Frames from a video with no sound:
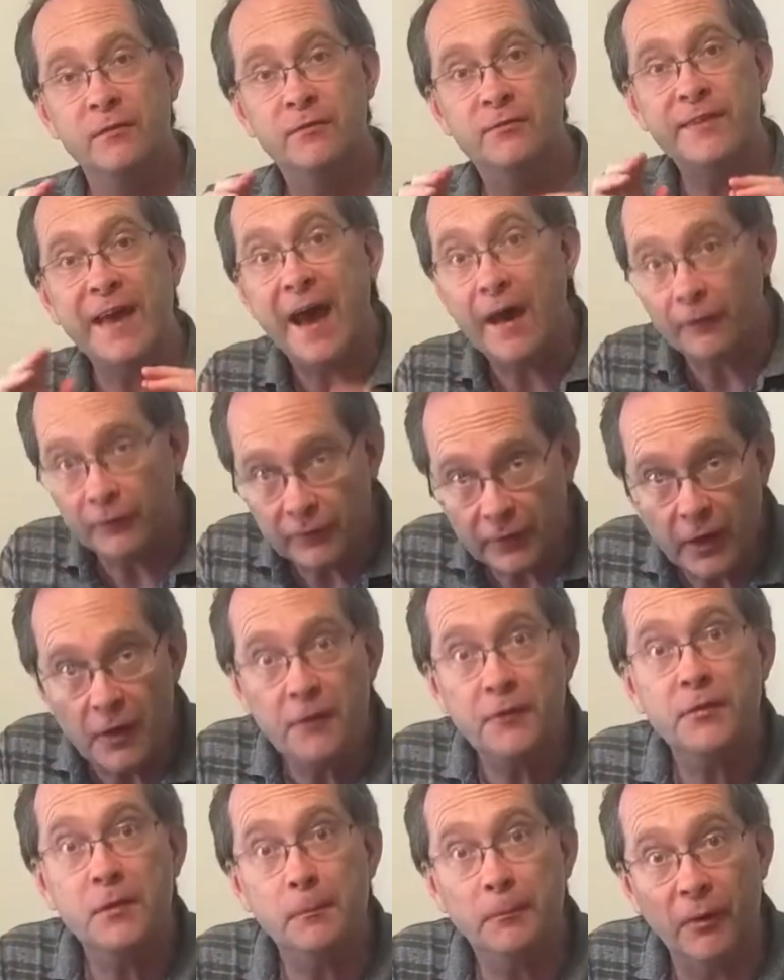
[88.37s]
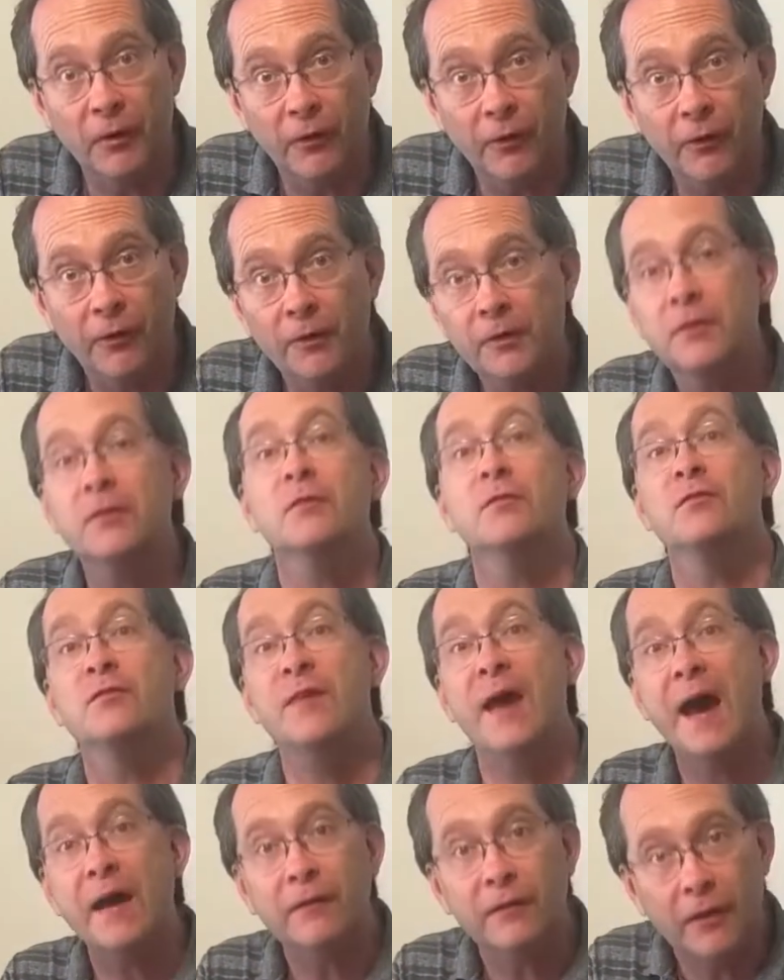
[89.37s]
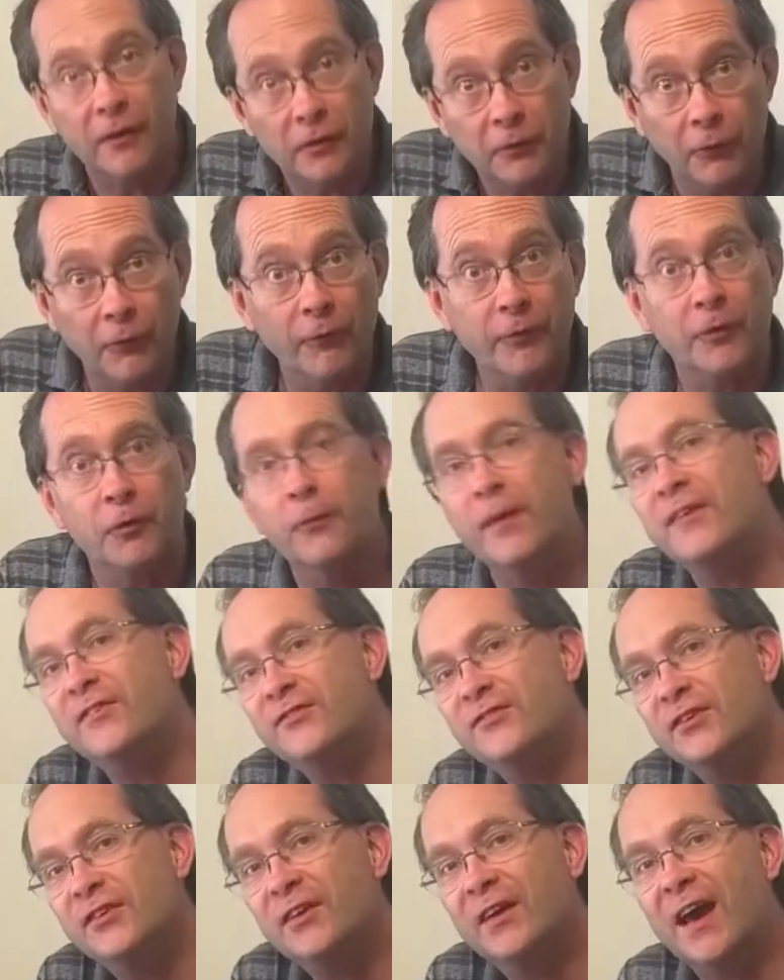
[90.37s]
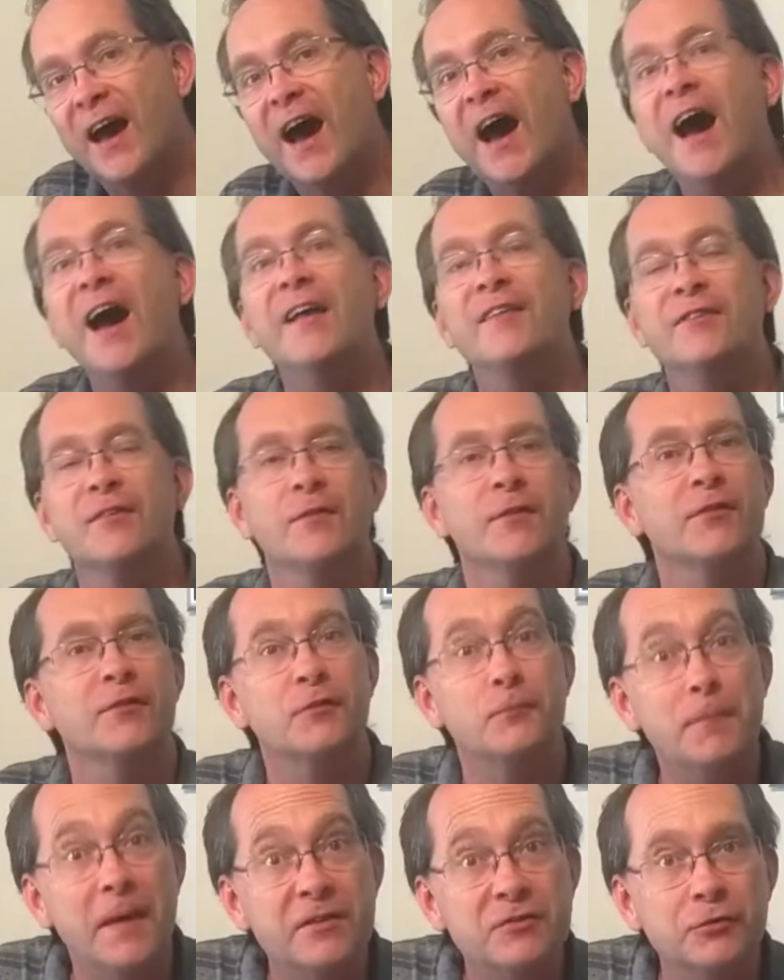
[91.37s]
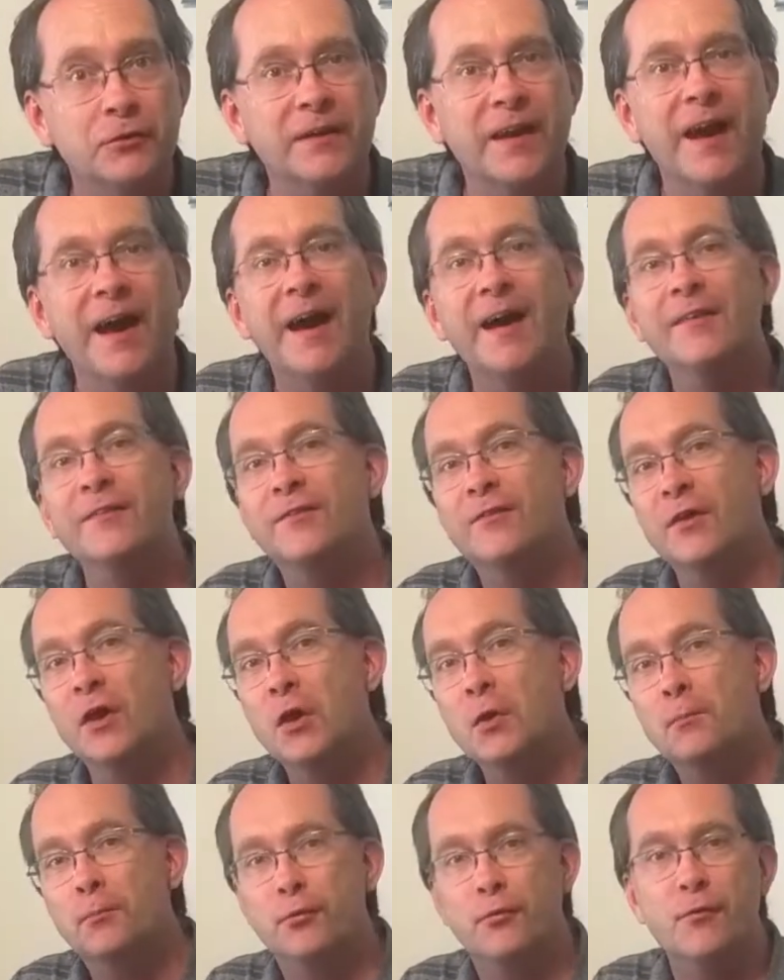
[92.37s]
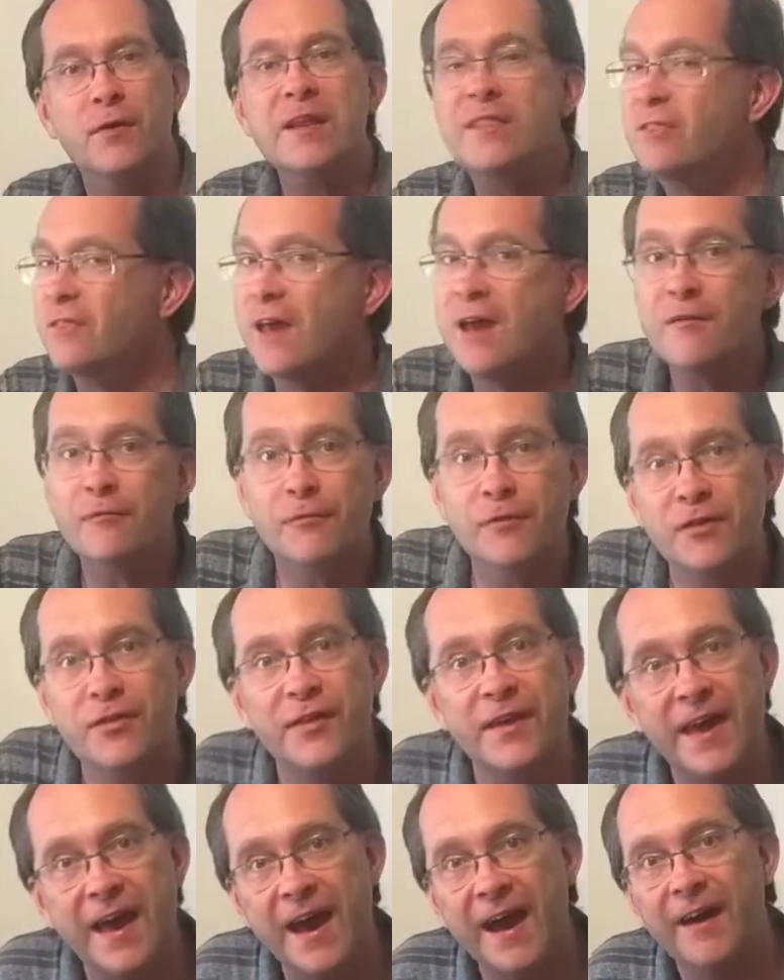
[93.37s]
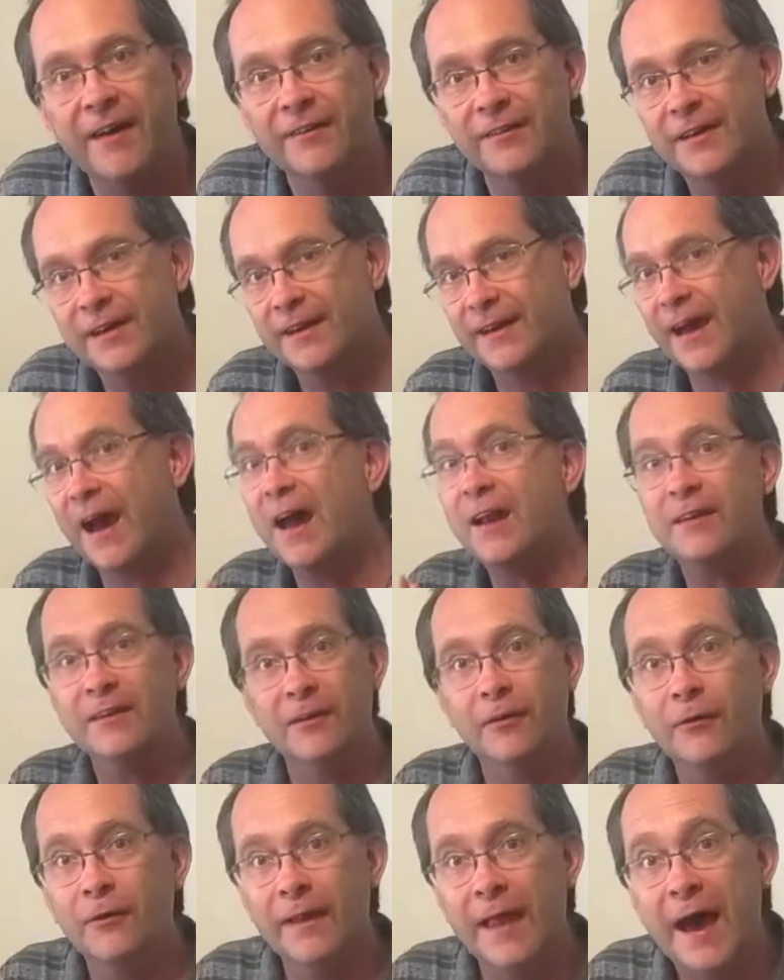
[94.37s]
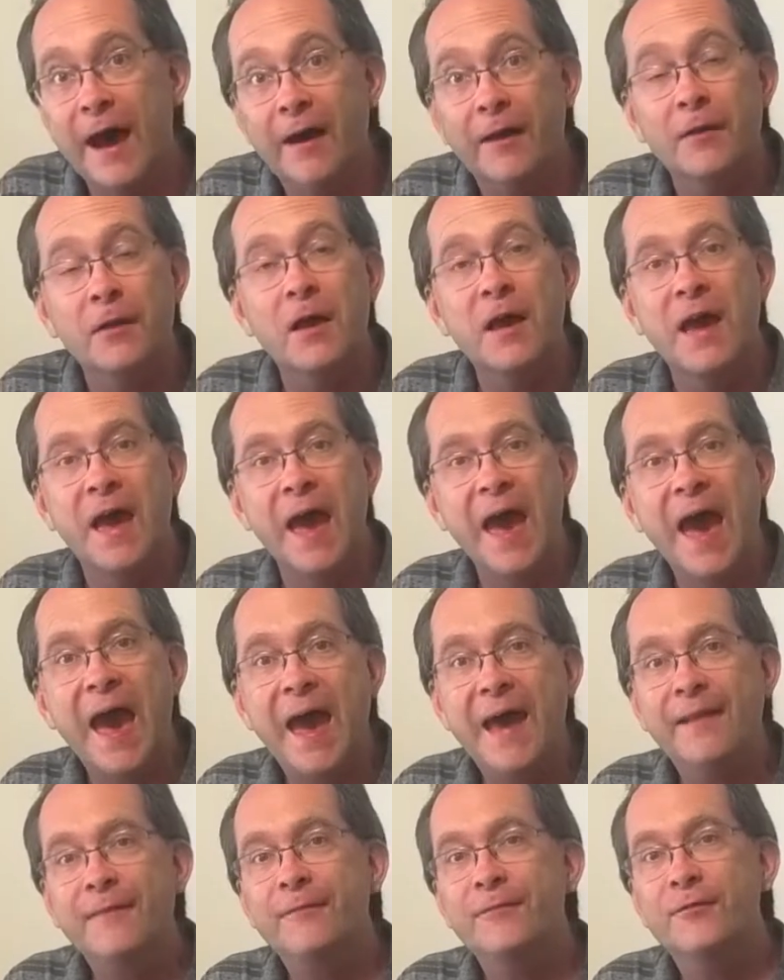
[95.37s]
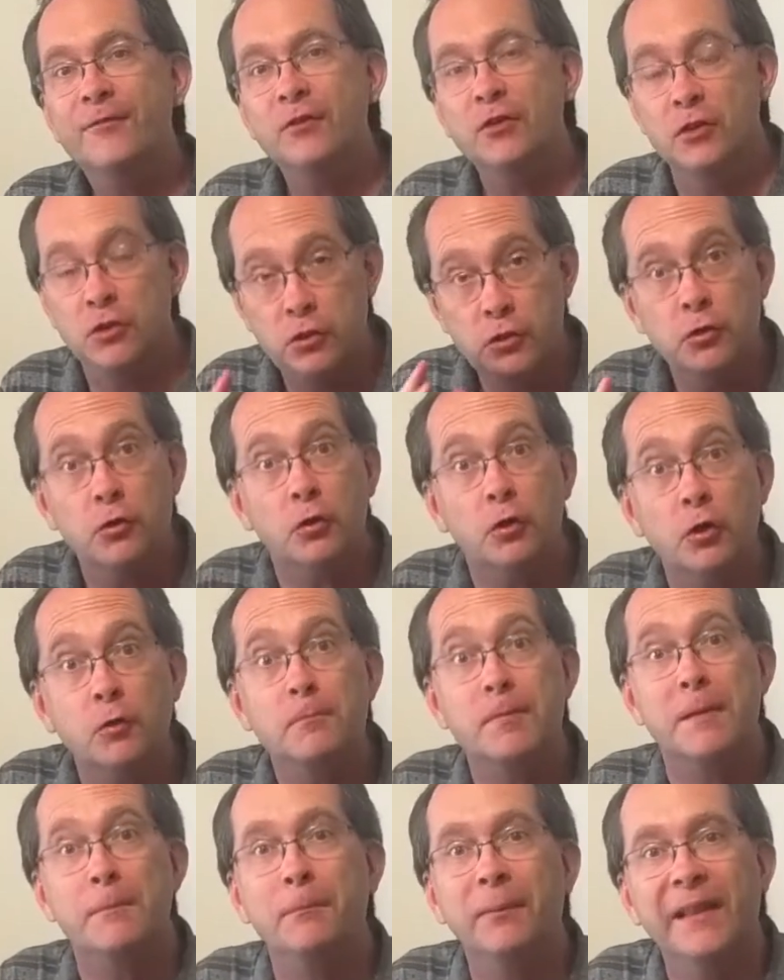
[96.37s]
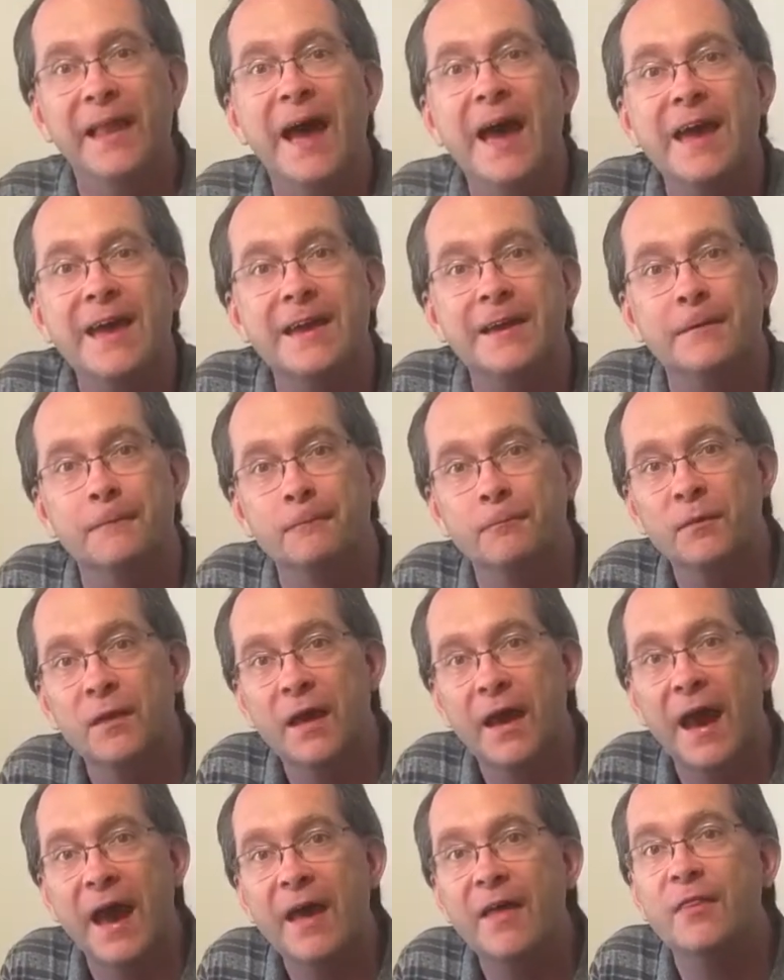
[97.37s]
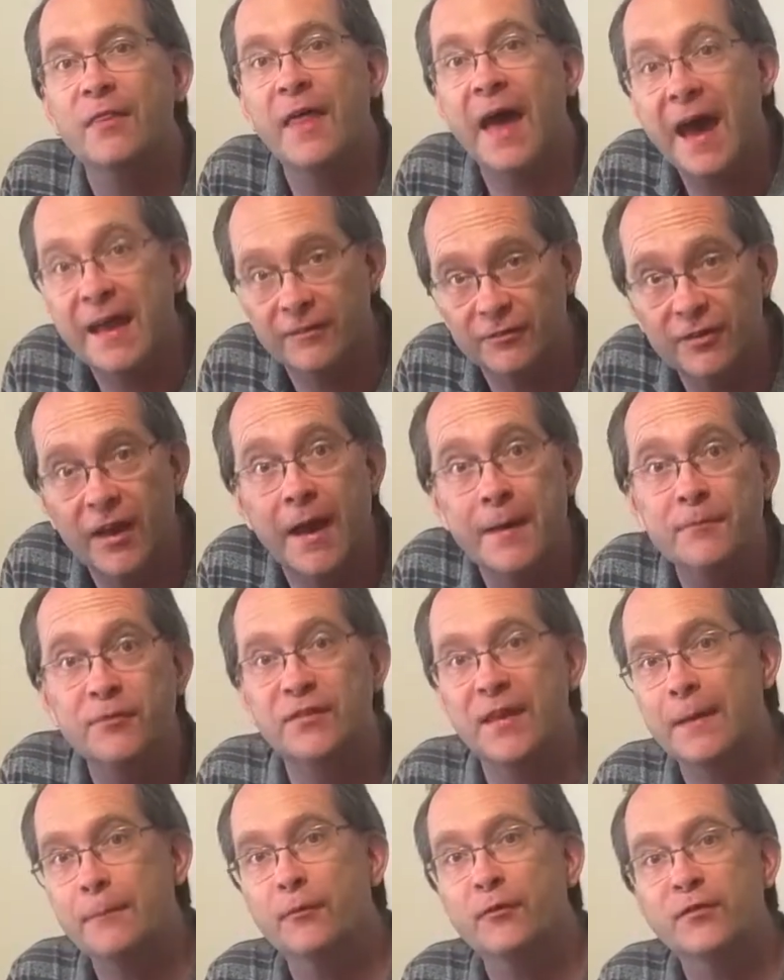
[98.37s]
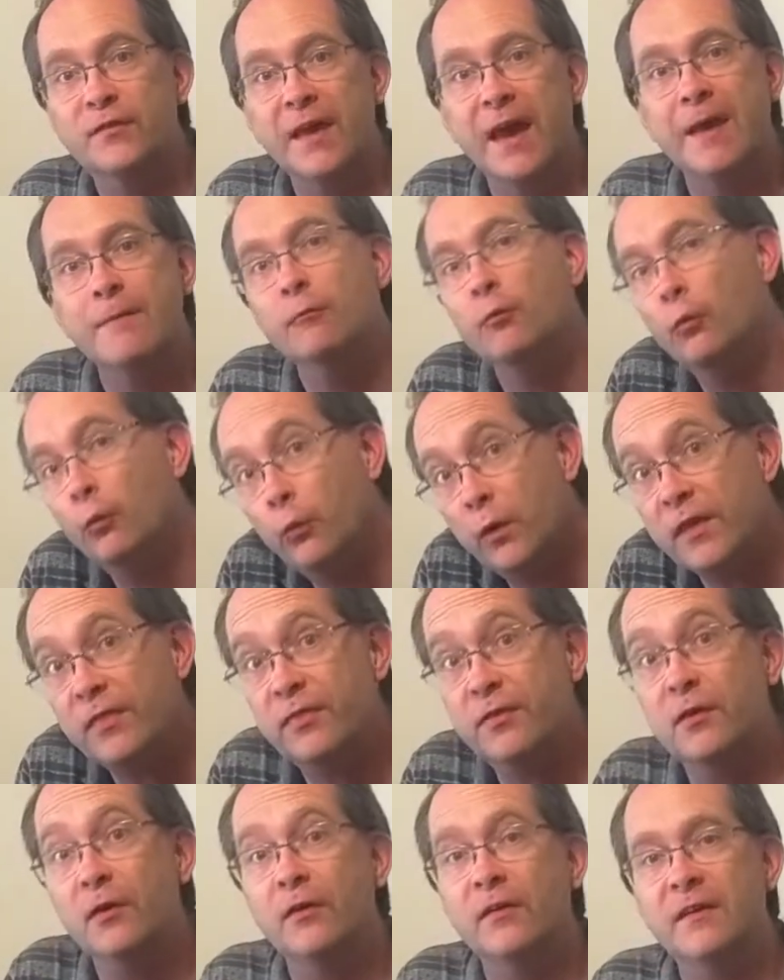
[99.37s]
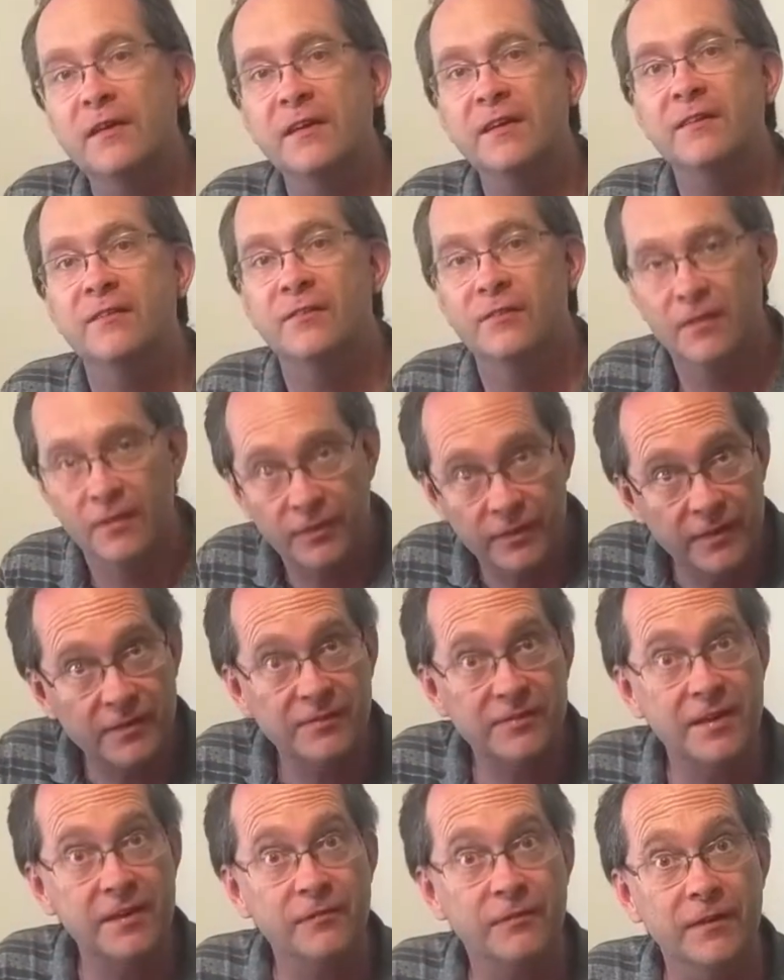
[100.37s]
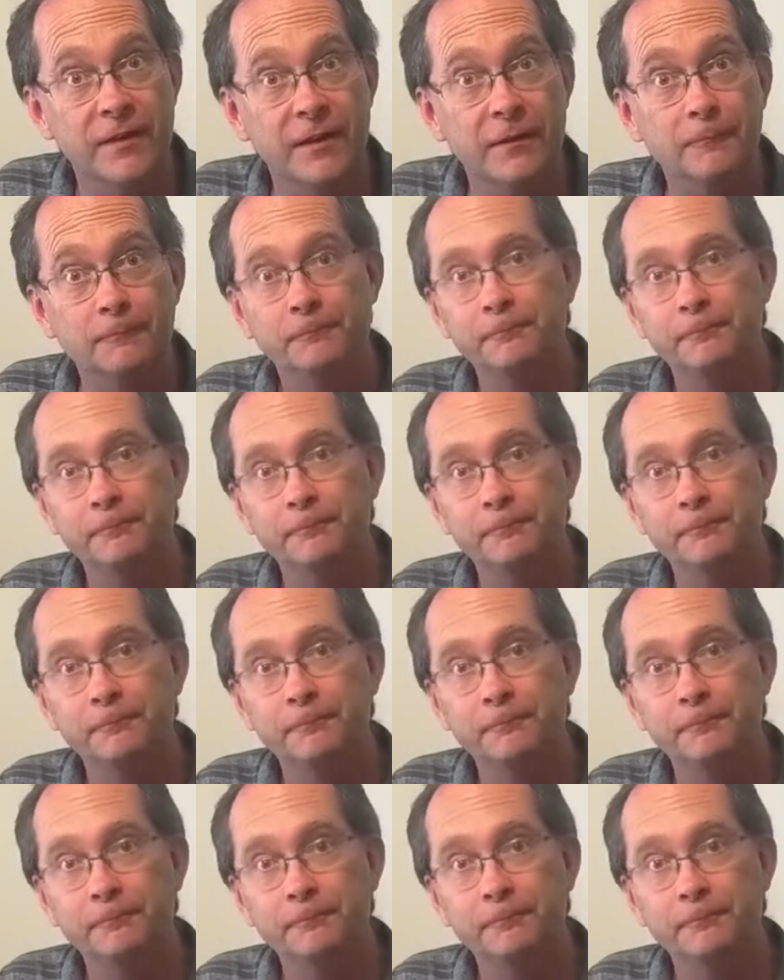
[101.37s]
download the board, download all the question cards and the special cards, print everything out, cut it all out, and you could be playing that times tables game with your kids this evening.